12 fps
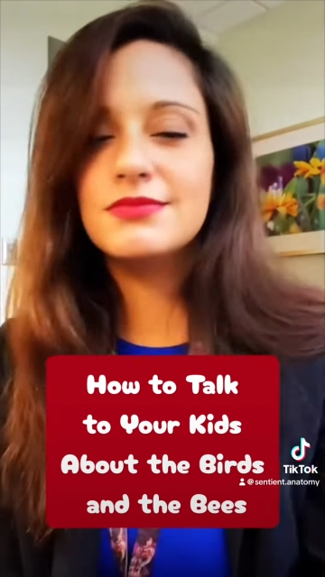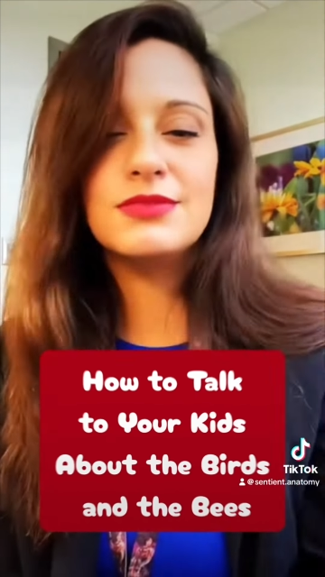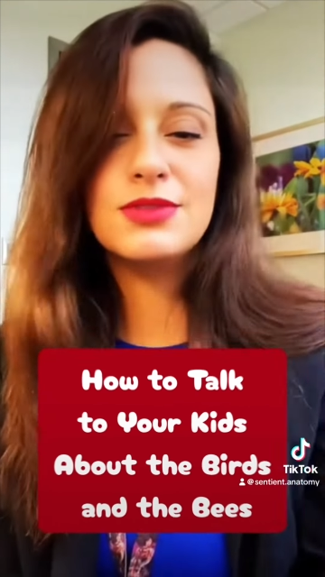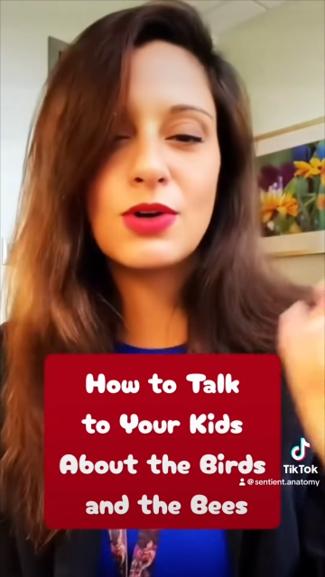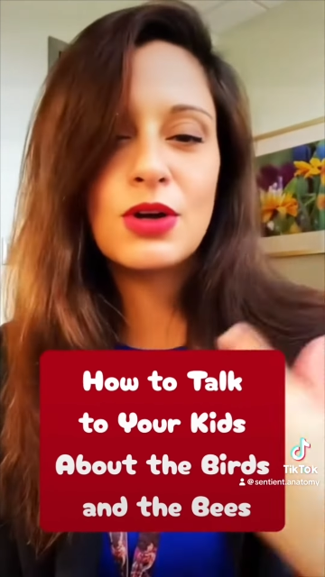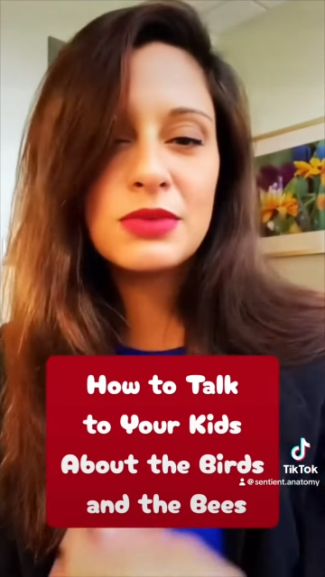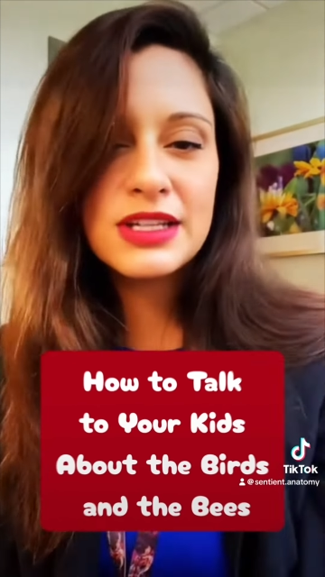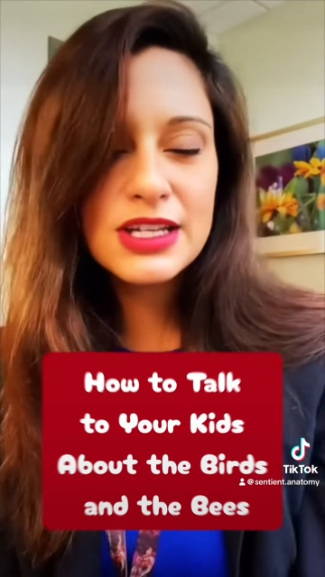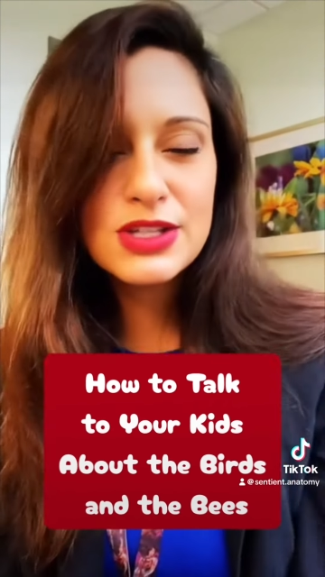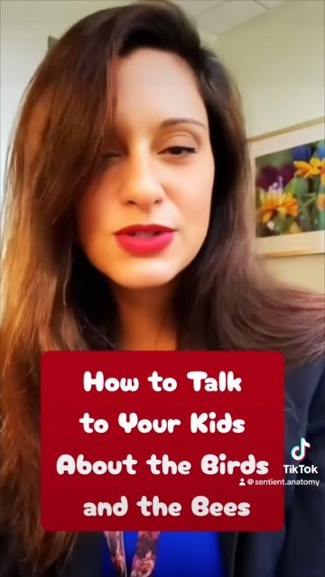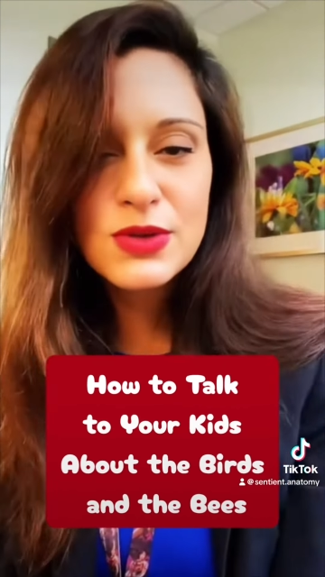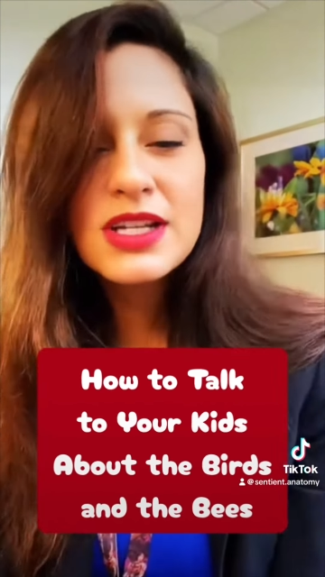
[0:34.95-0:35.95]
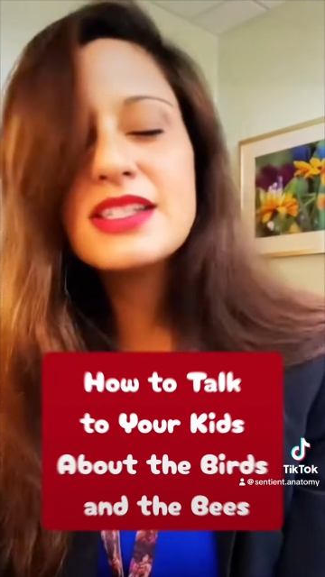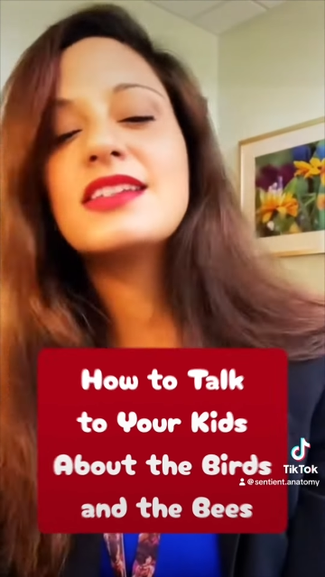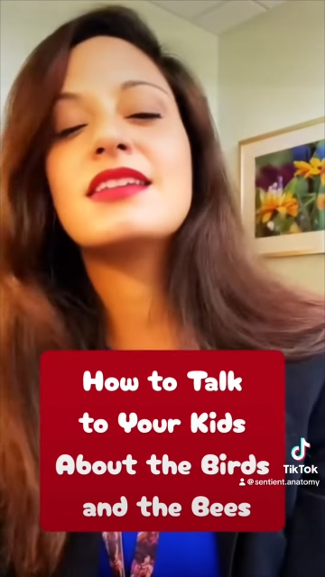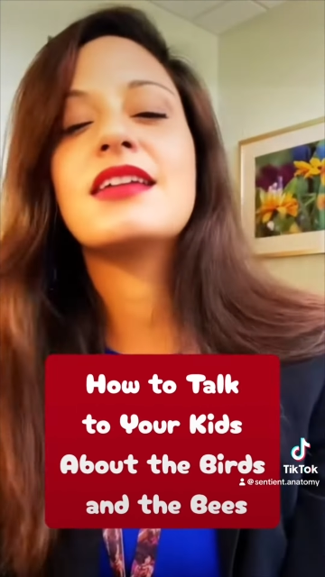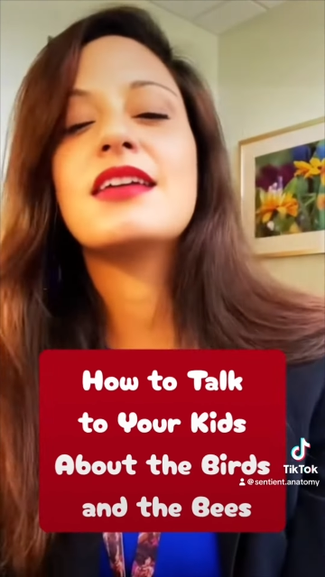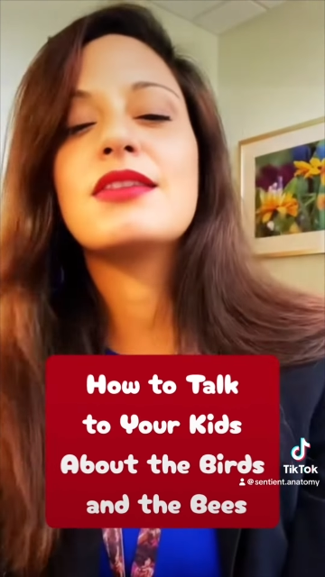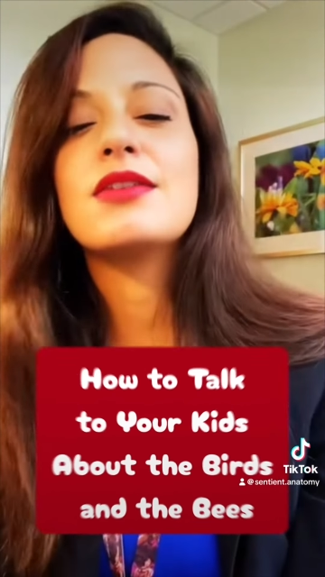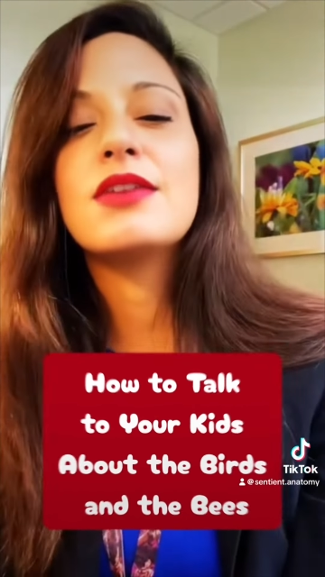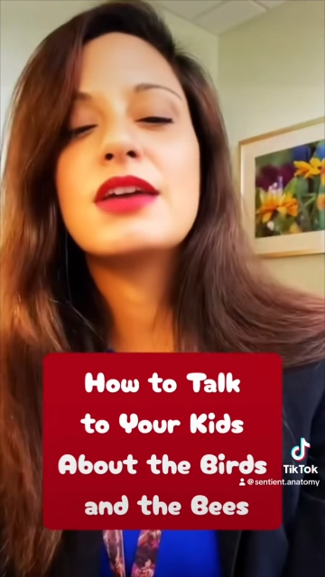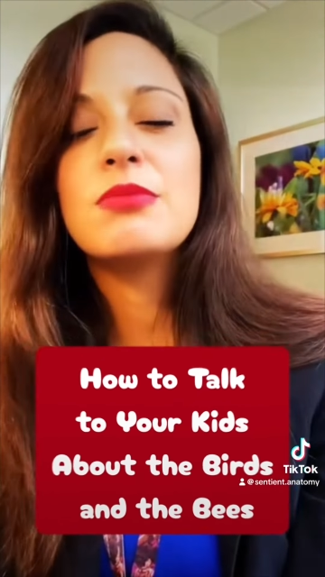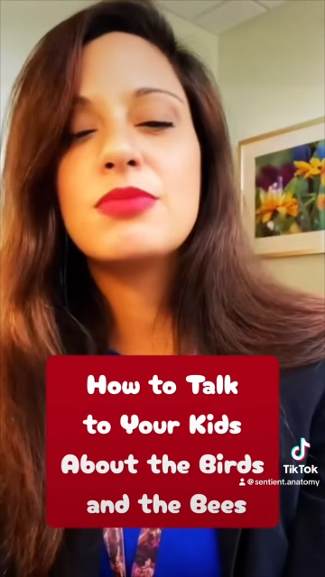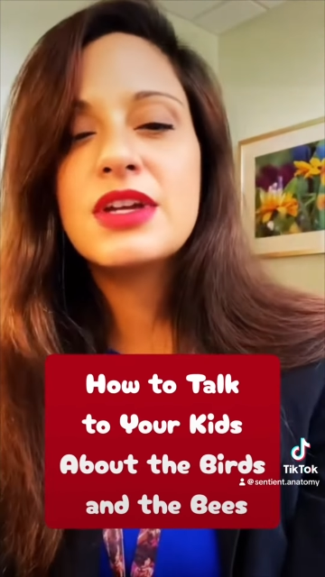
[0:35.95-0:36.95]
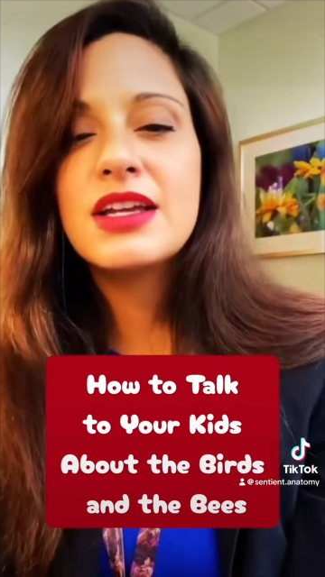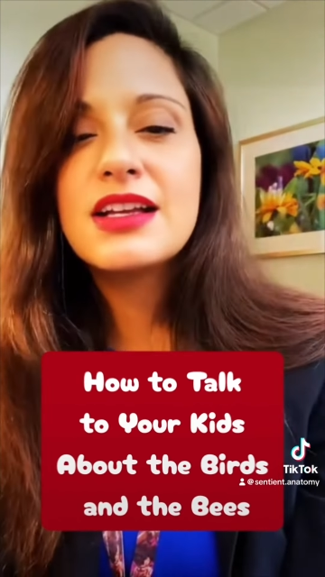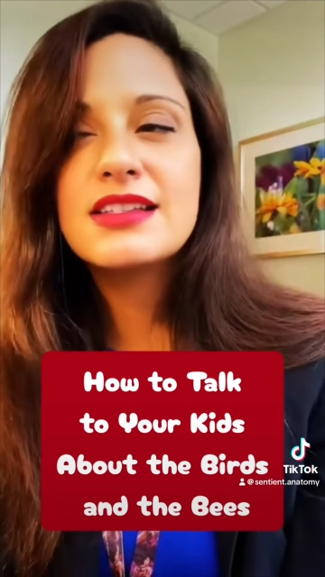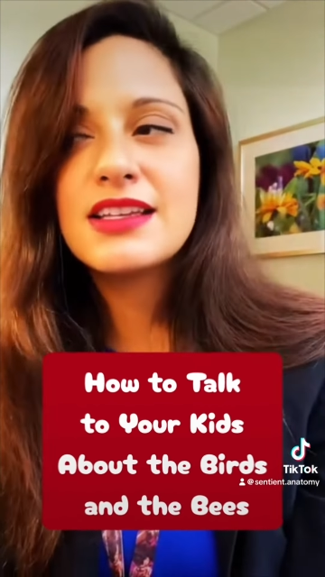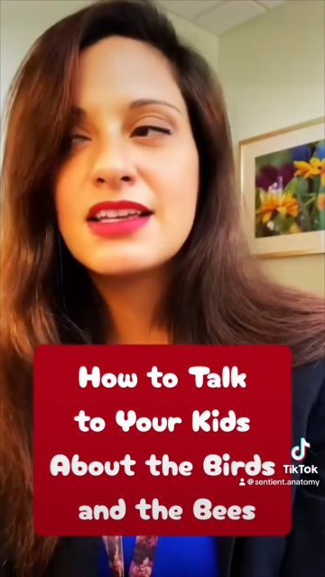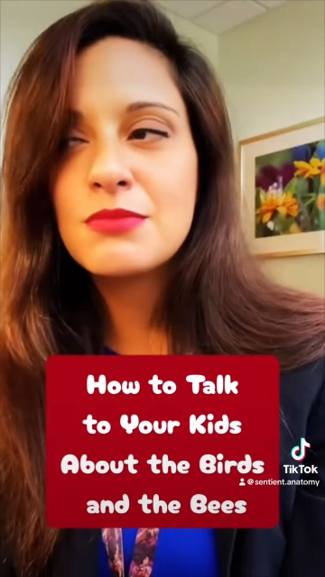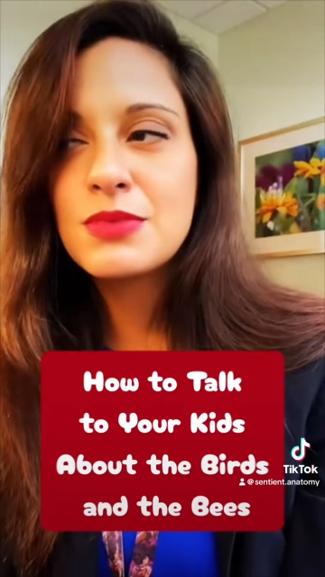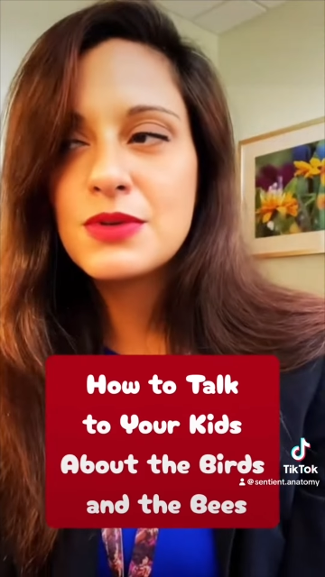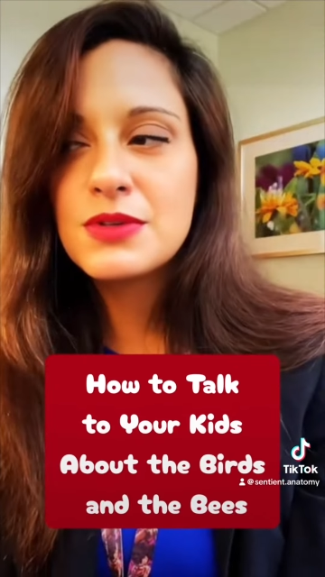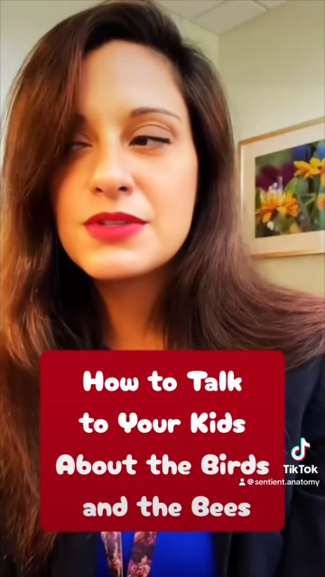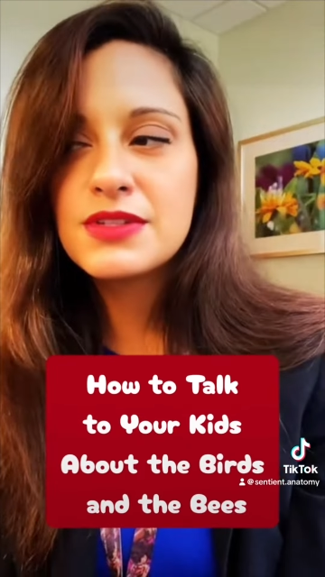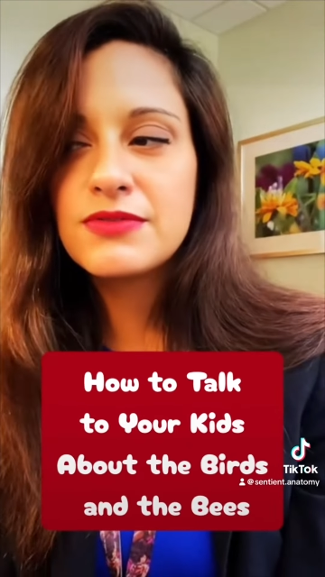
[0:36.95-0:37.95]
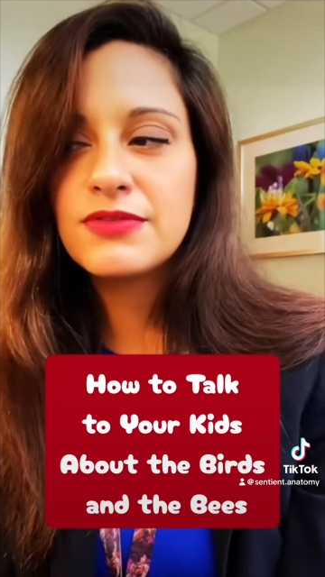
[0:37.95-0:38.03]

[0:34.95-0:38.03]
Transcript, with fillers: normally enjoy together and bring examples